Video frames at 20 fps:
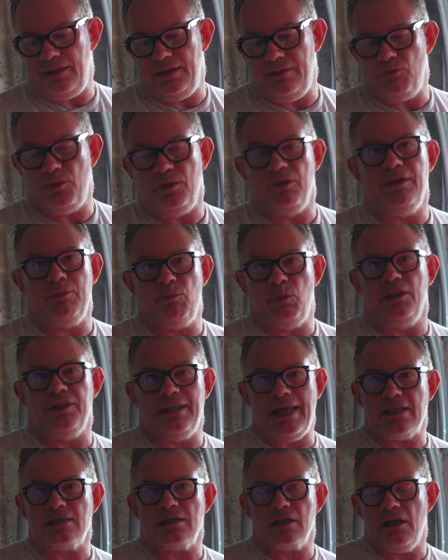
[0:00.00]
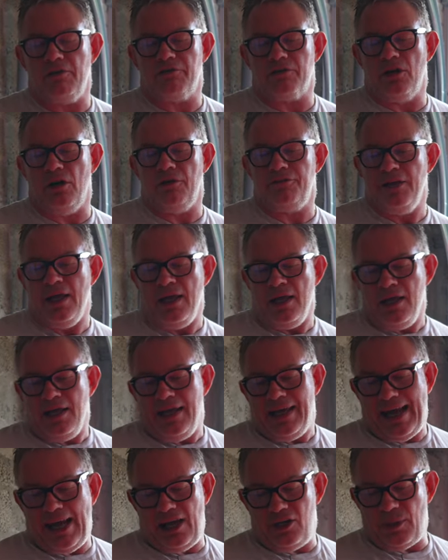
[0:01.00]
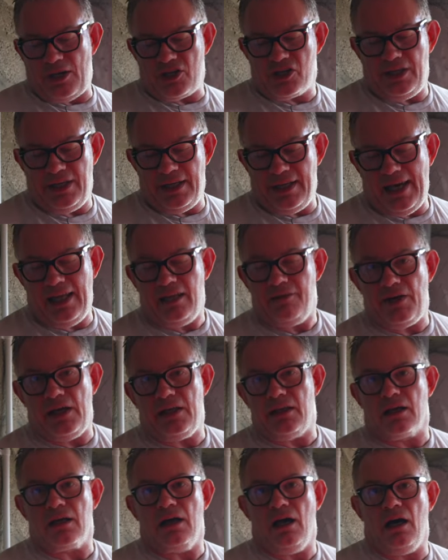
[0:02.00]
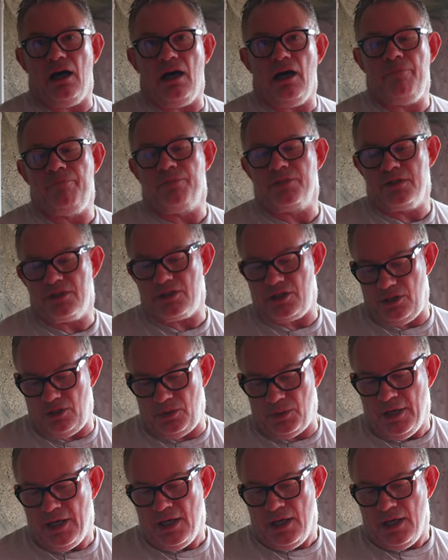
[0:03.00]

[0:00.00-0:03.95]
we'll next cover off how you actually elevate the car to